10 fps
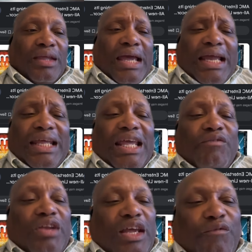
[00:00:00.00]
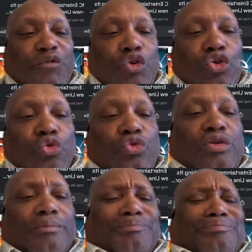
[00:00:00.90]
And even if you
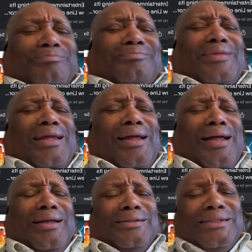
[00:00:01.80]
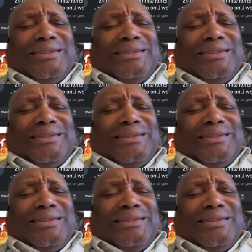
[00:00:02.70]
use the